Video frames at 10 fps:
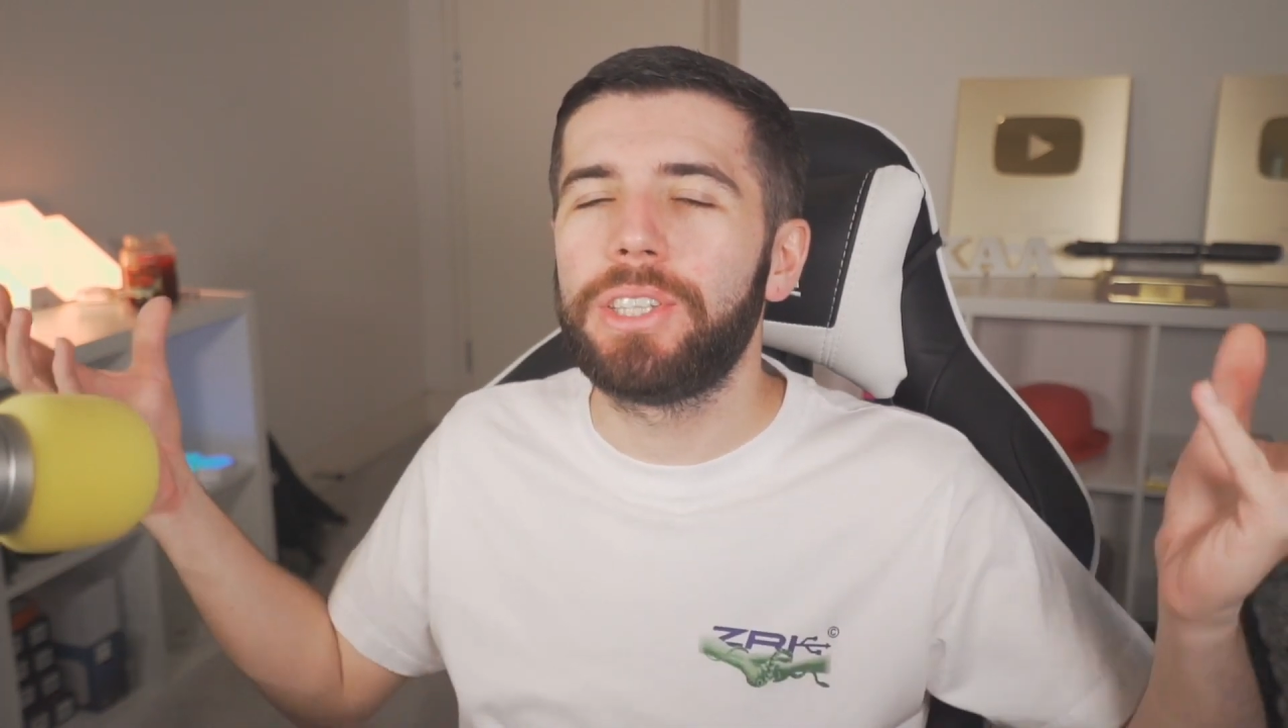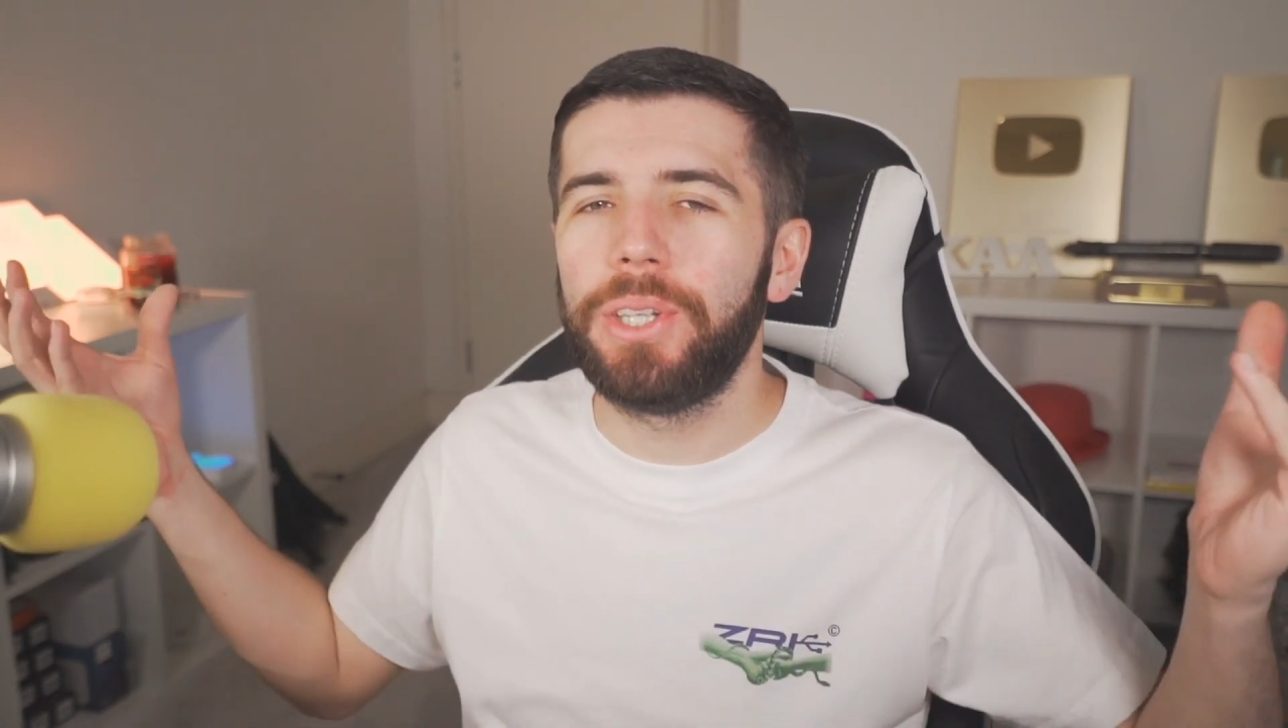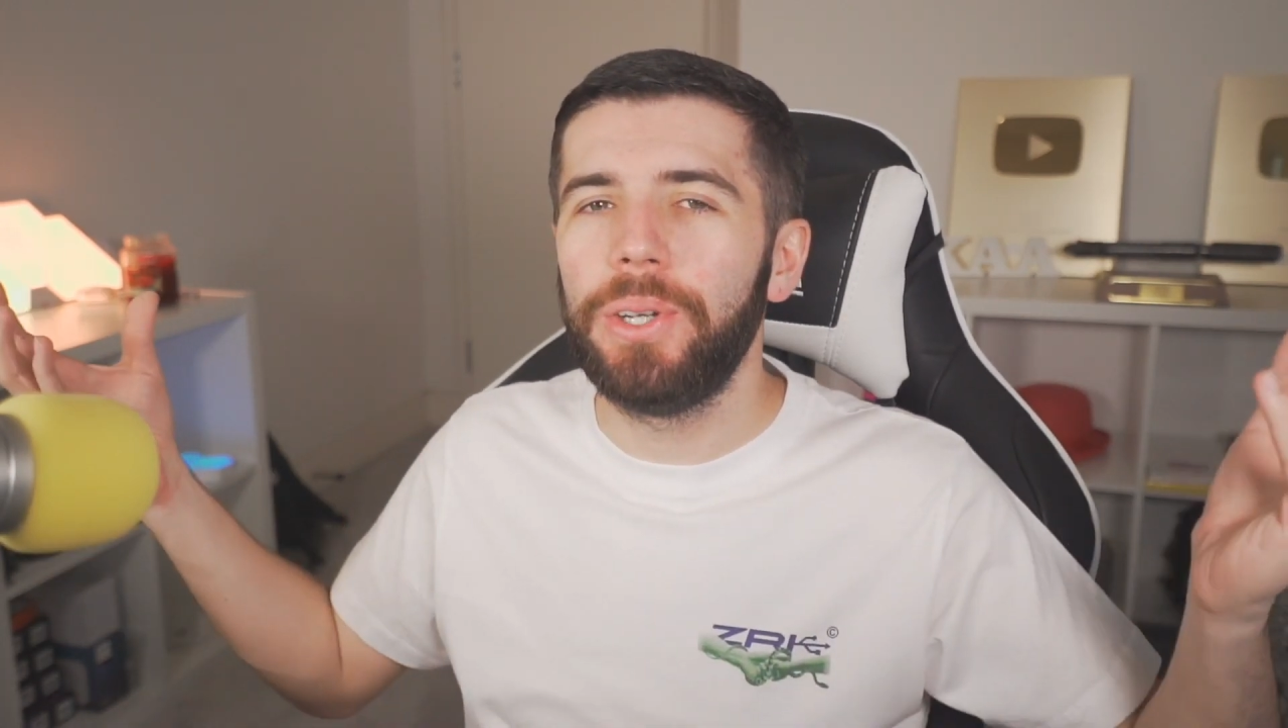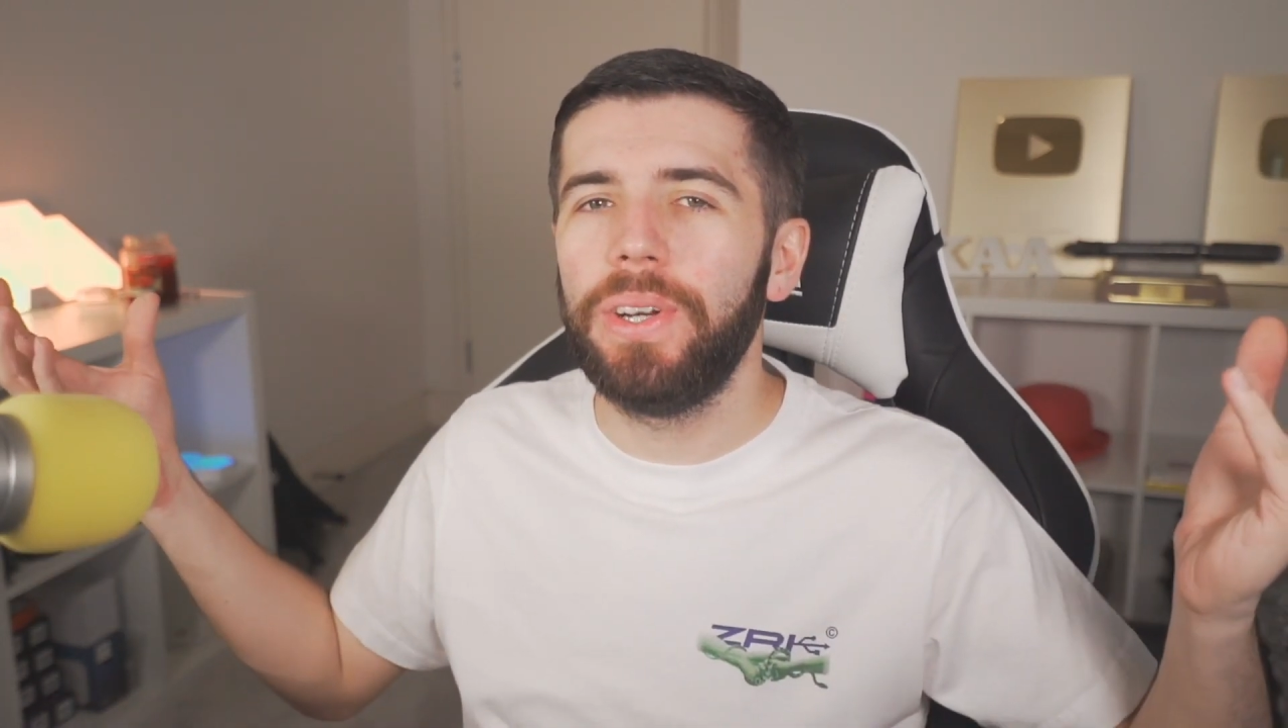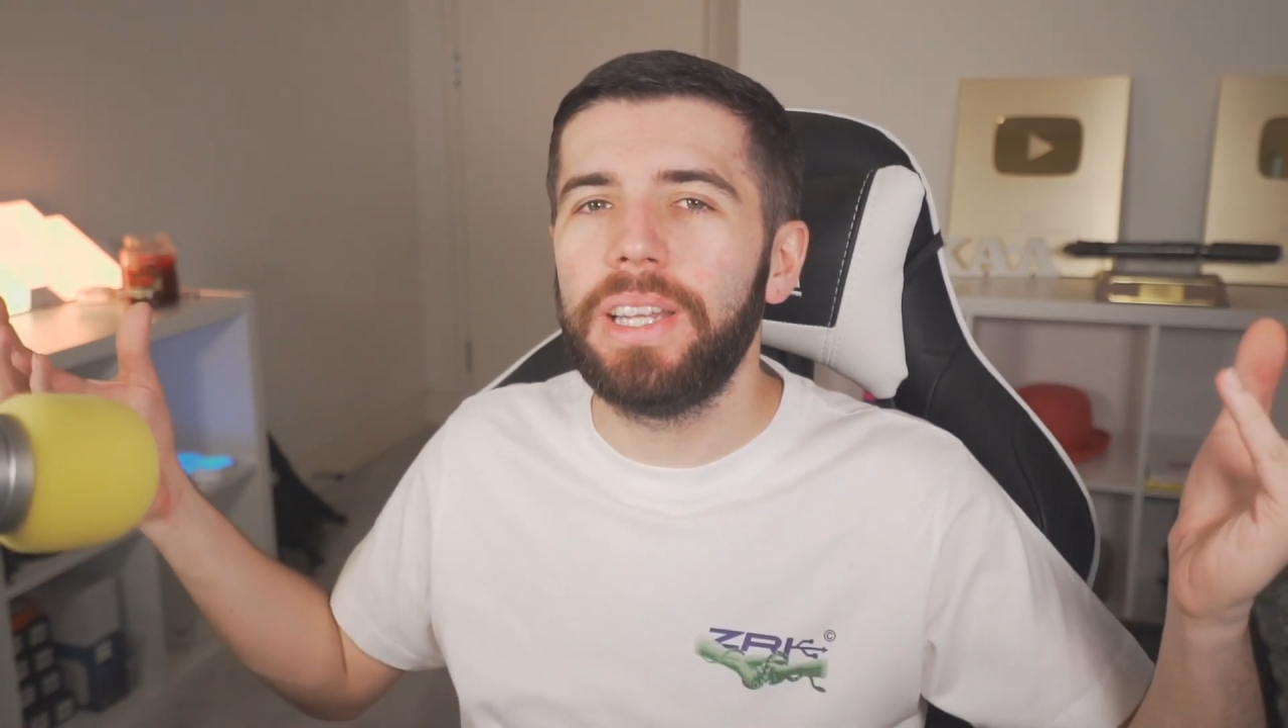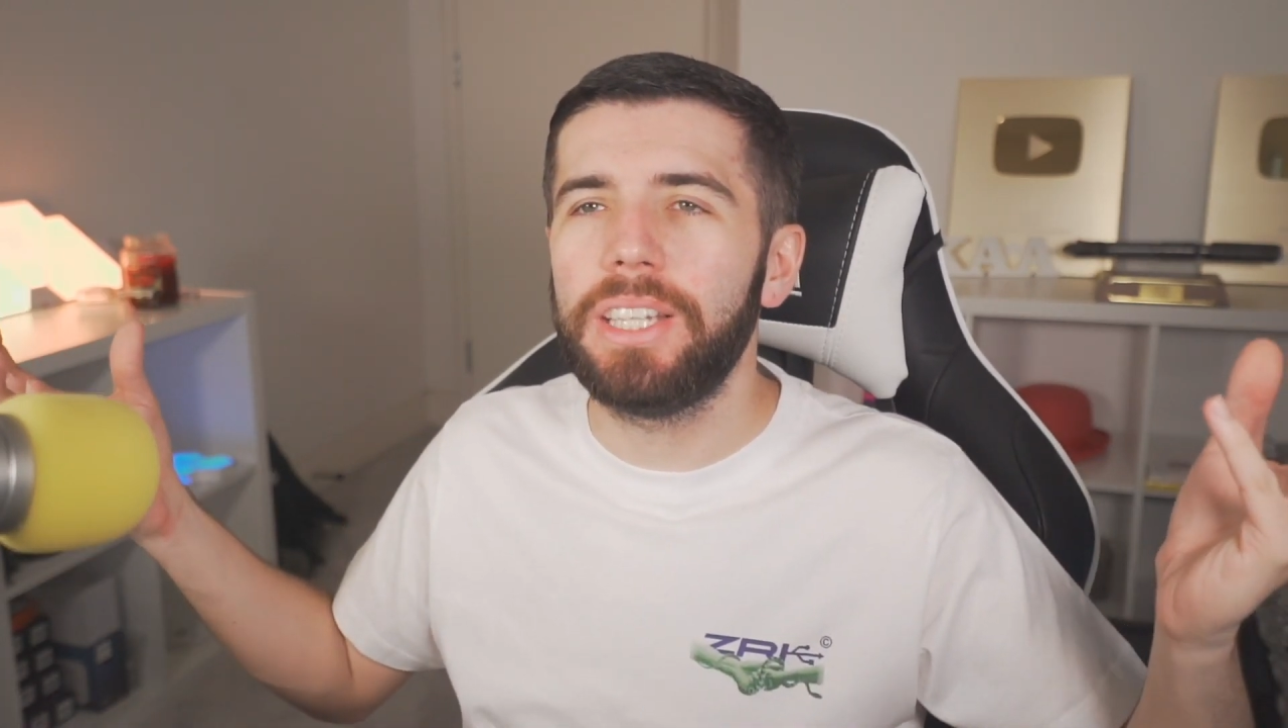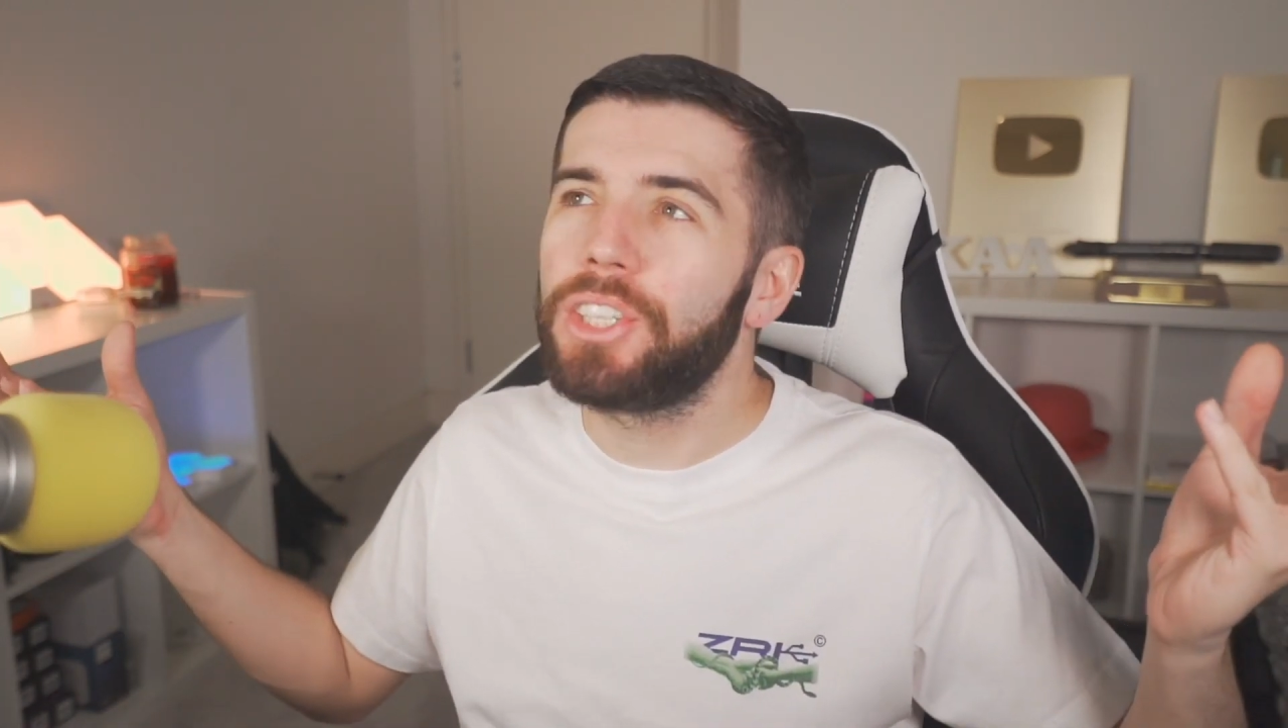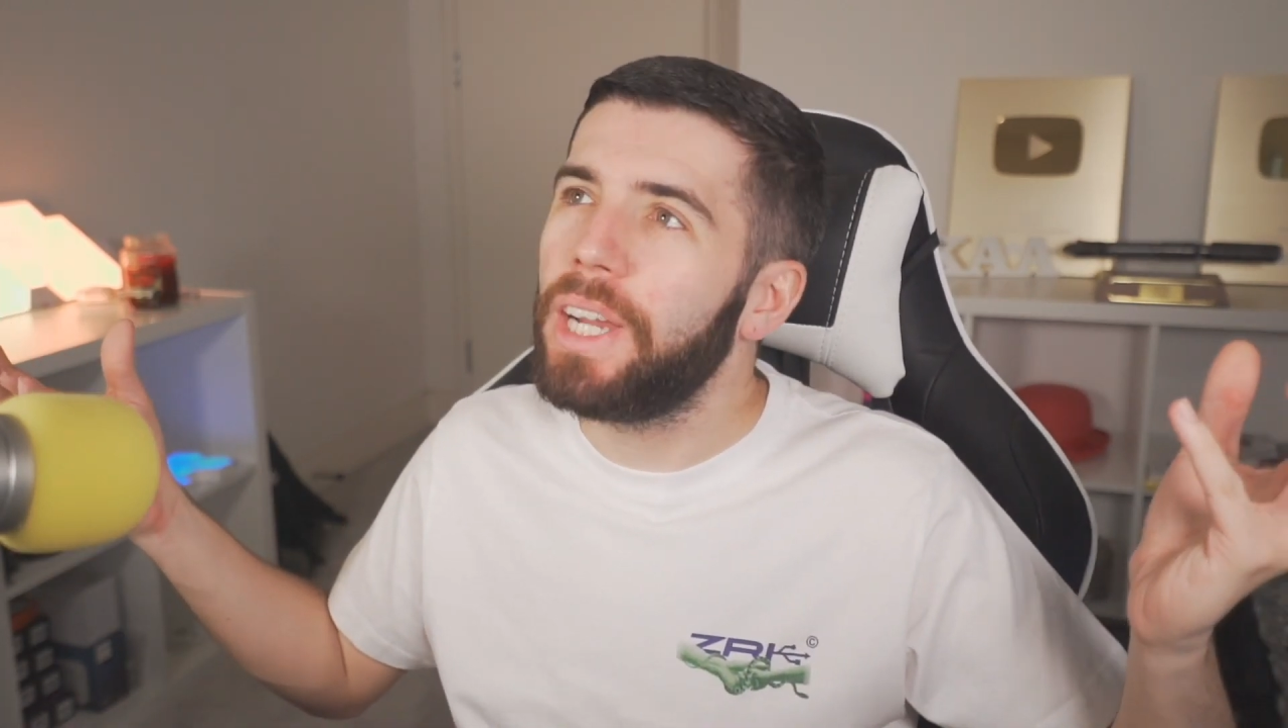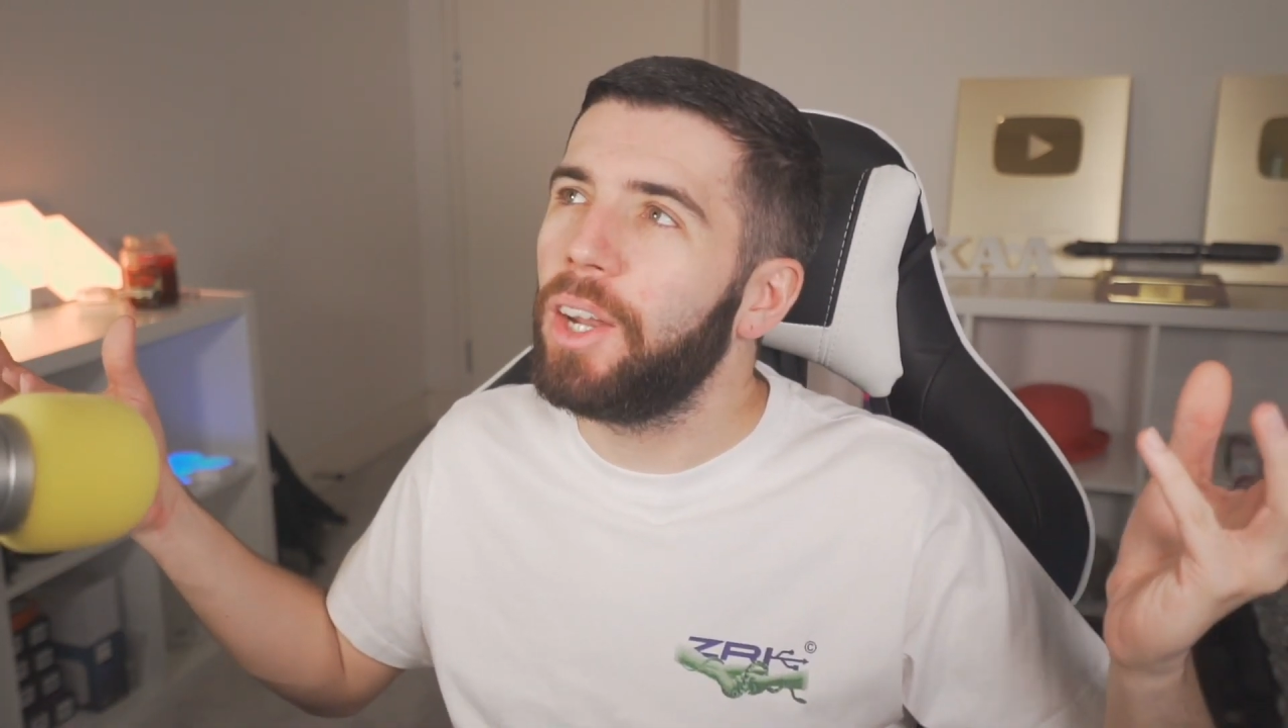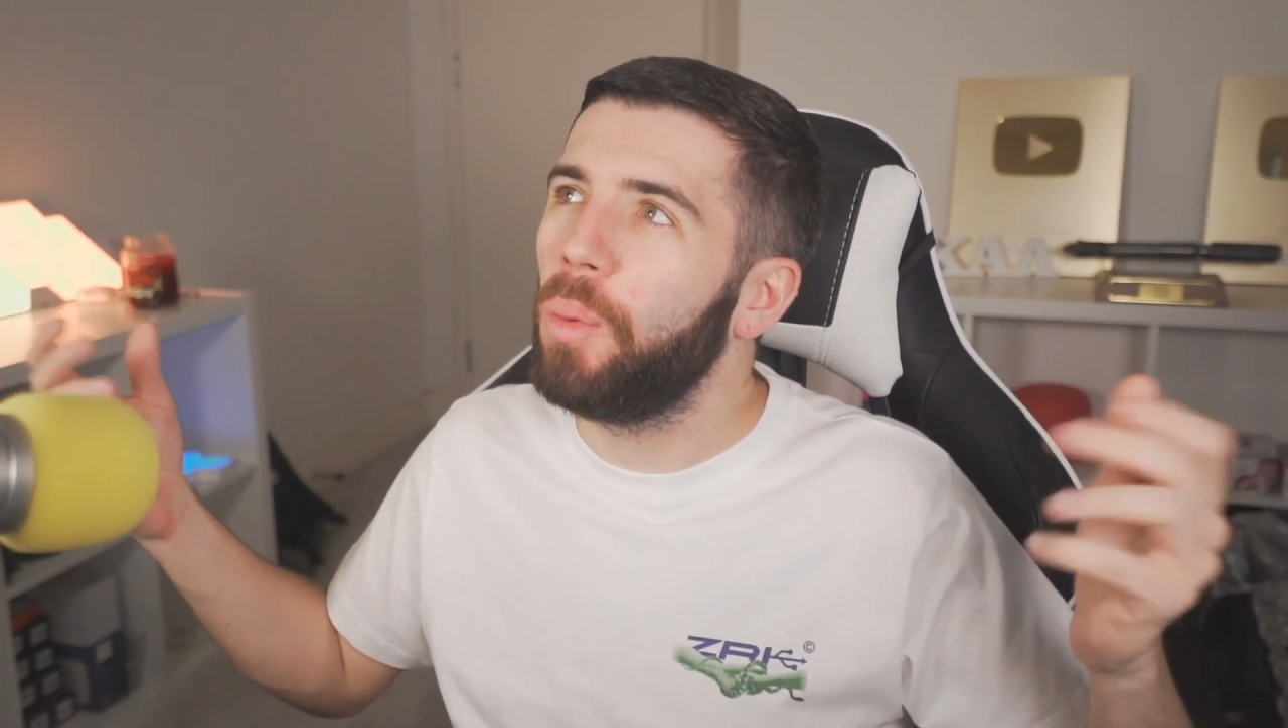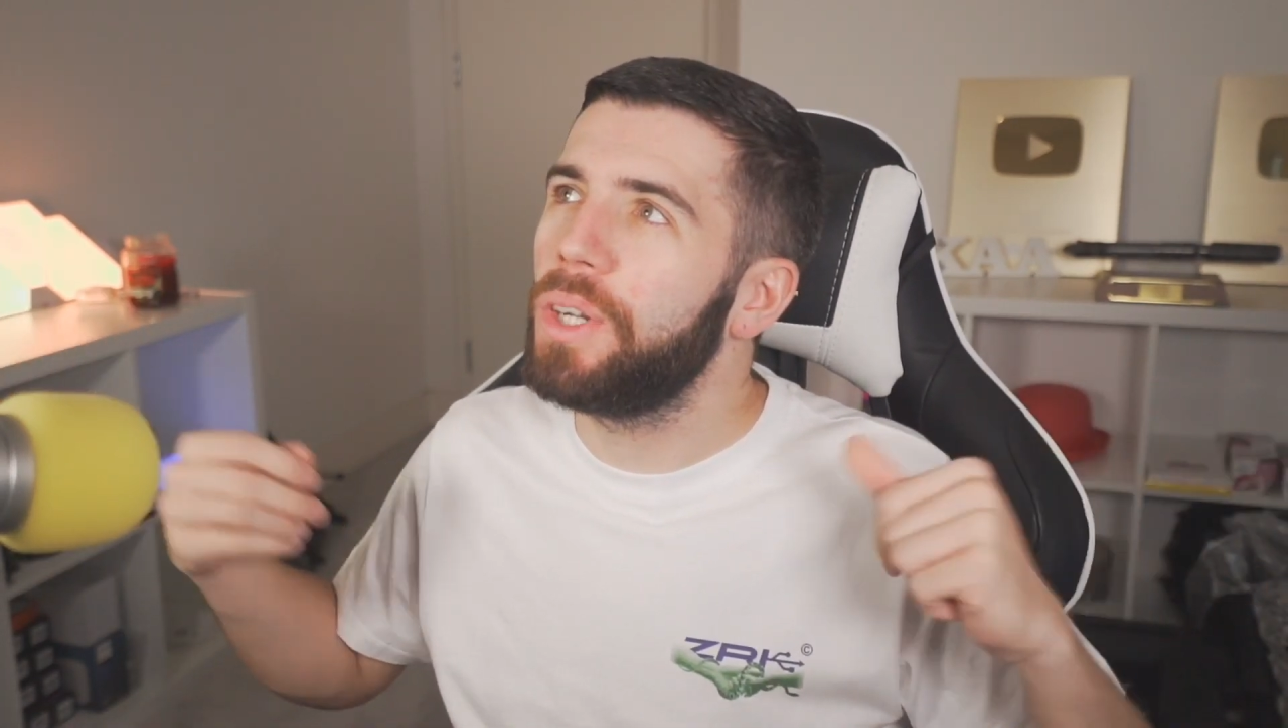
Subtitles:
to this channel,